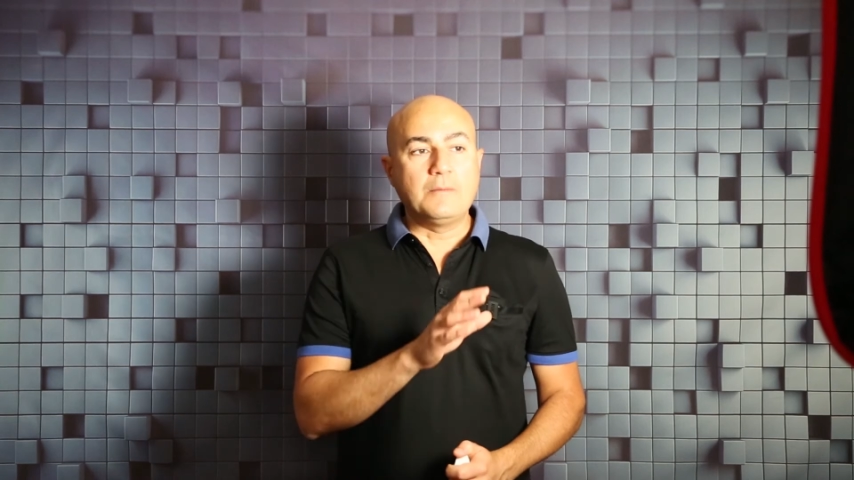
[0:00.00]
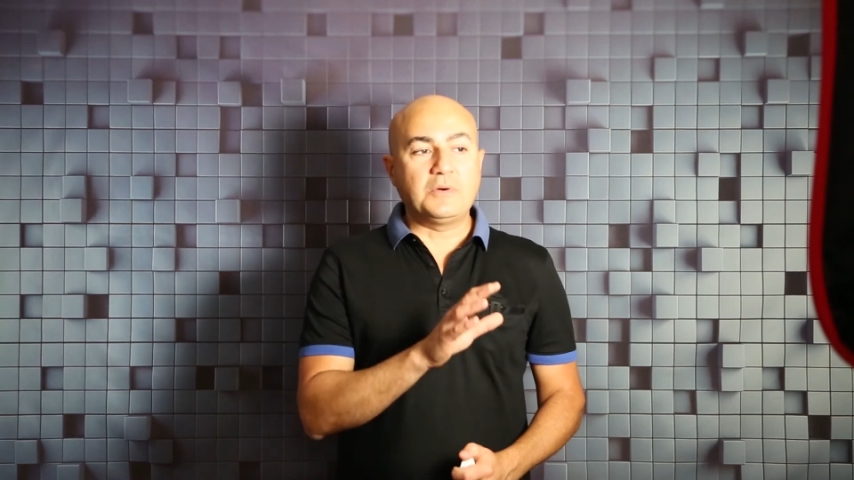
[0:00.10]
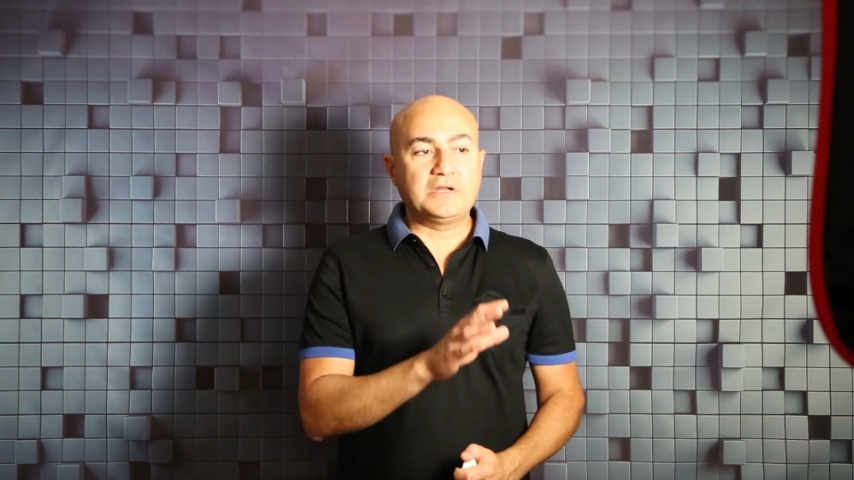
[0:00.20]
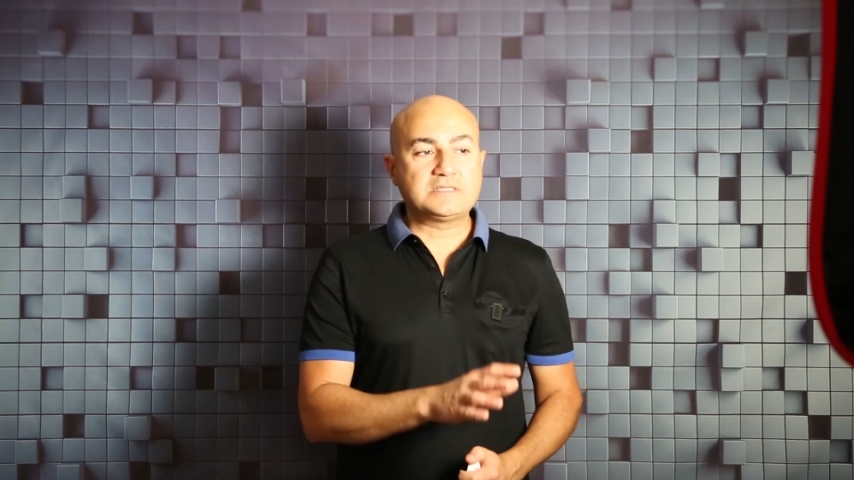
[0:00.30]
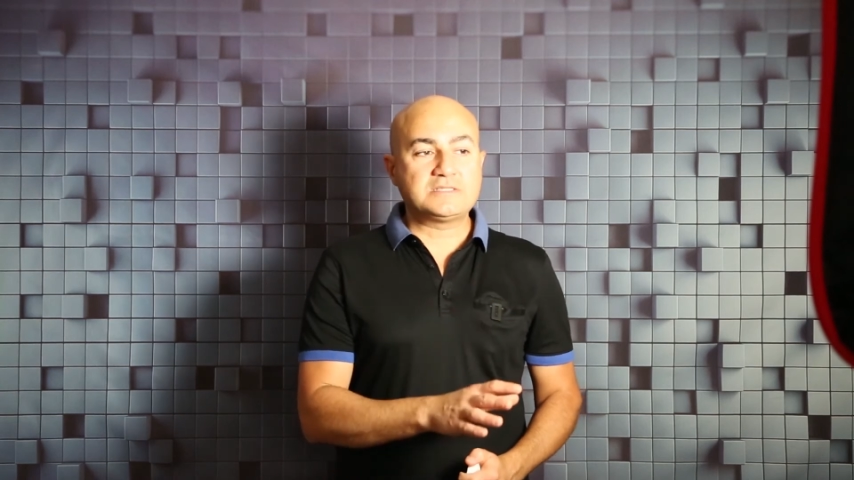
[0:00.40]

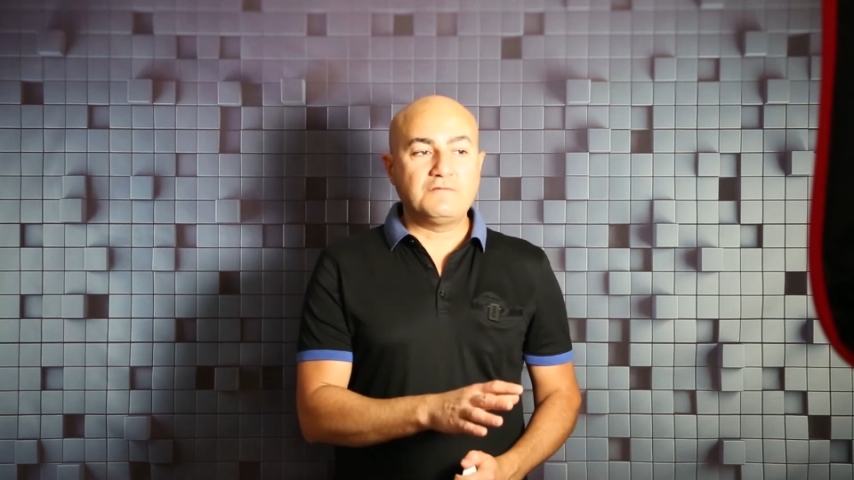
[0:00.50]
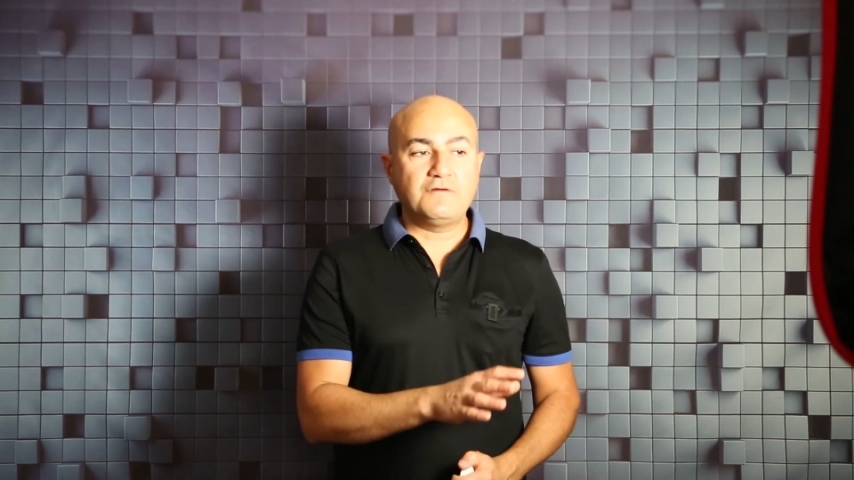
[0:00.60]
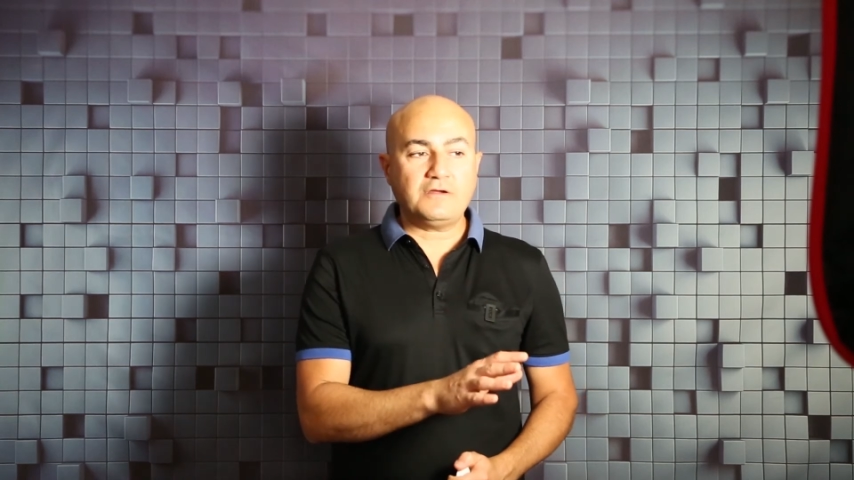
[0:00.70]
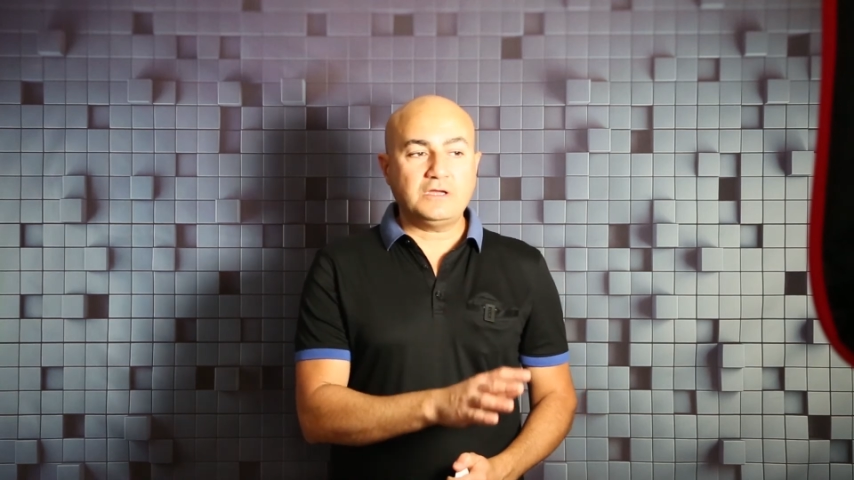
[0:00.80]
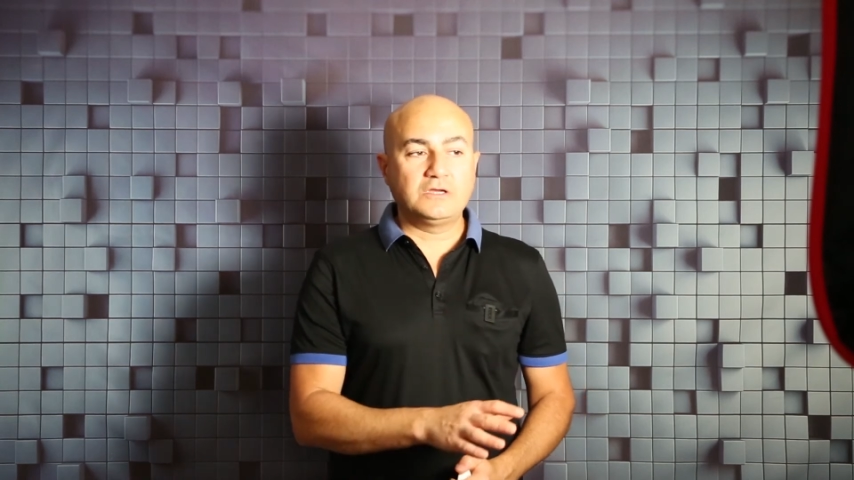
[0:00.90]
but it's a
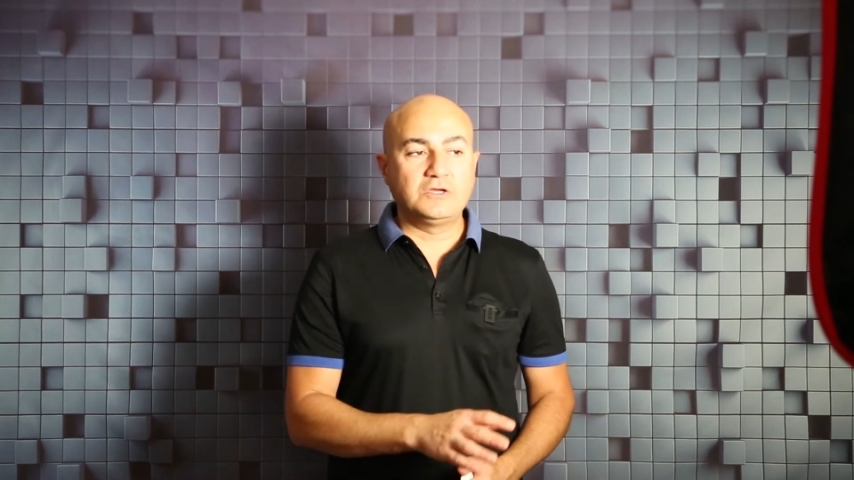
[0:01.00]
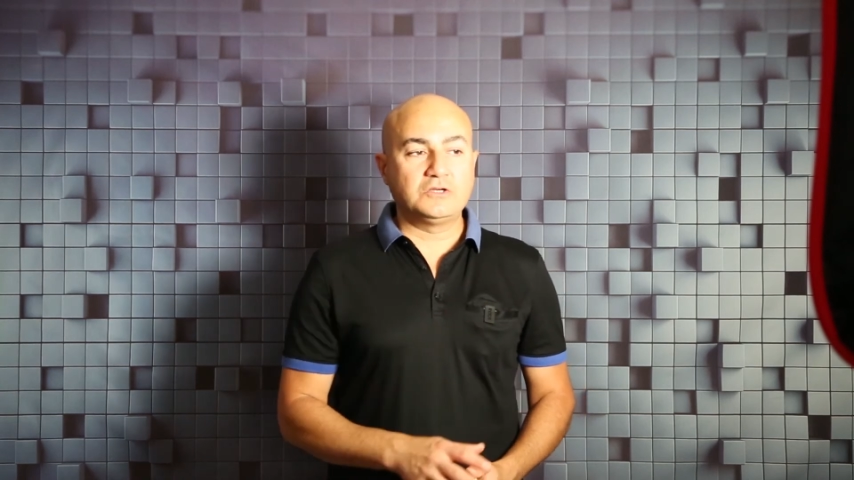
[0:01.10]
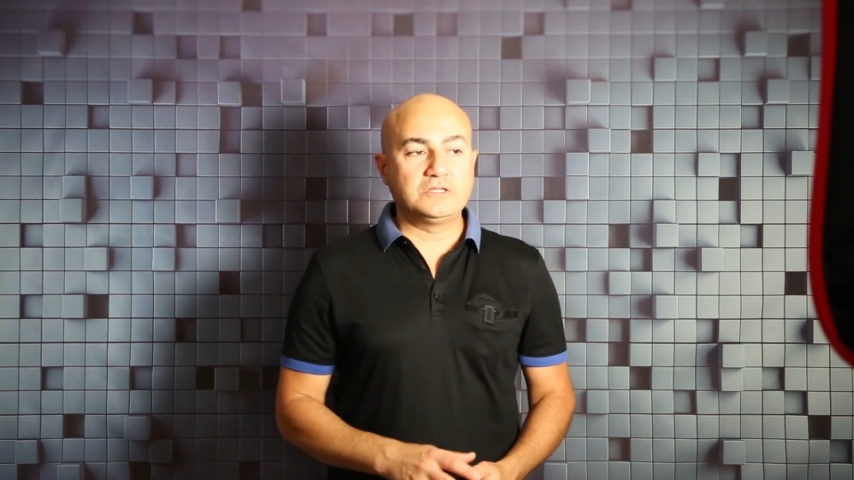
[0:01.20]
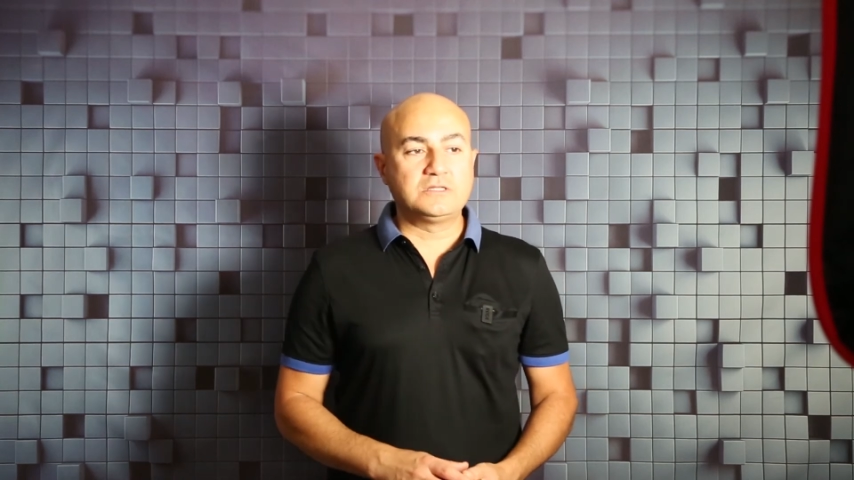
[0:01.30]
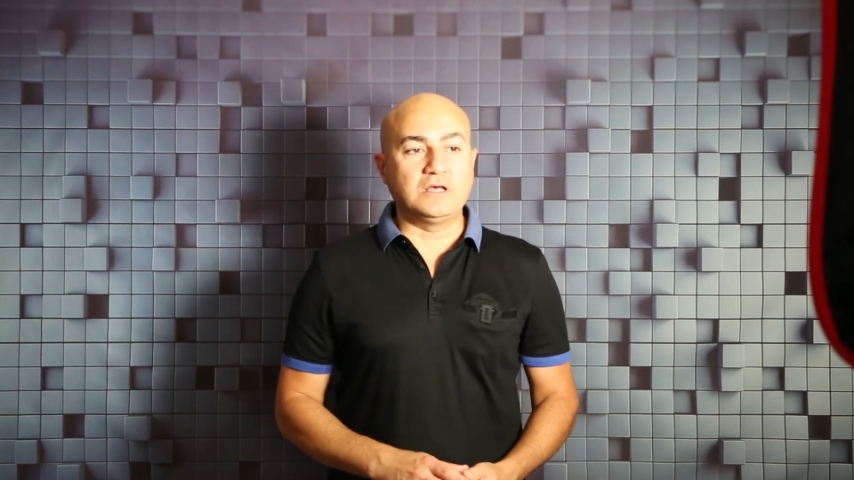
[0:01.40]
very
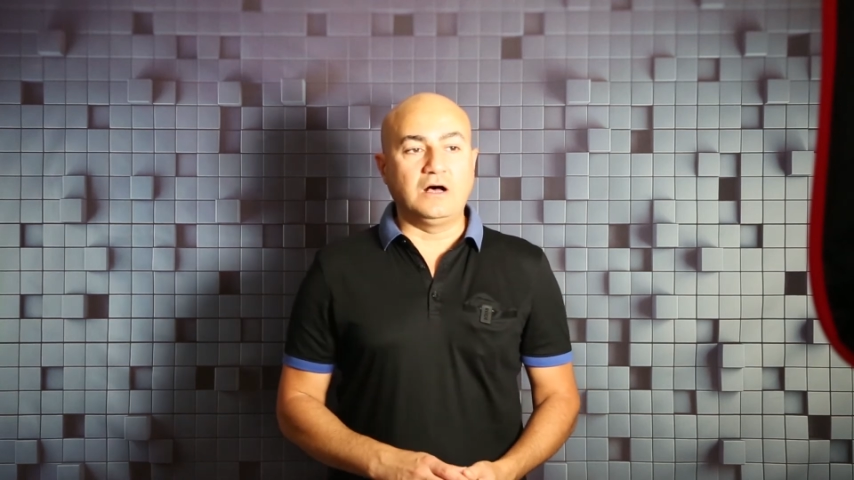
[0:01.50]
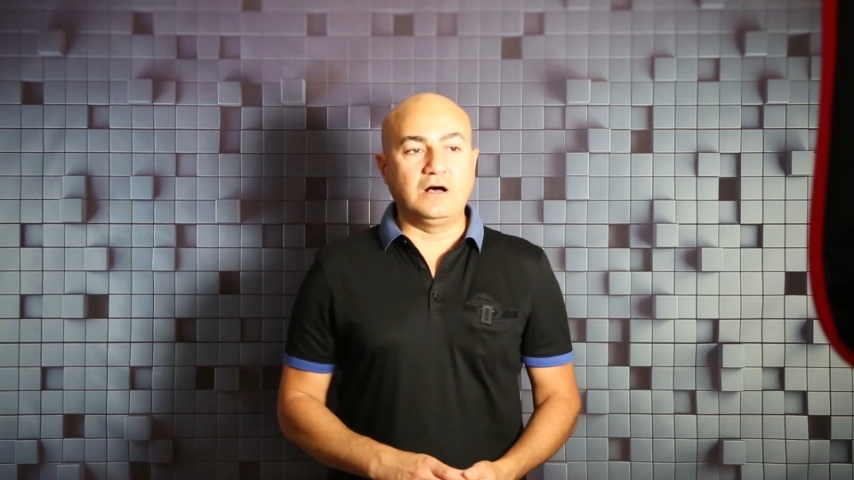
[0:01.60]
good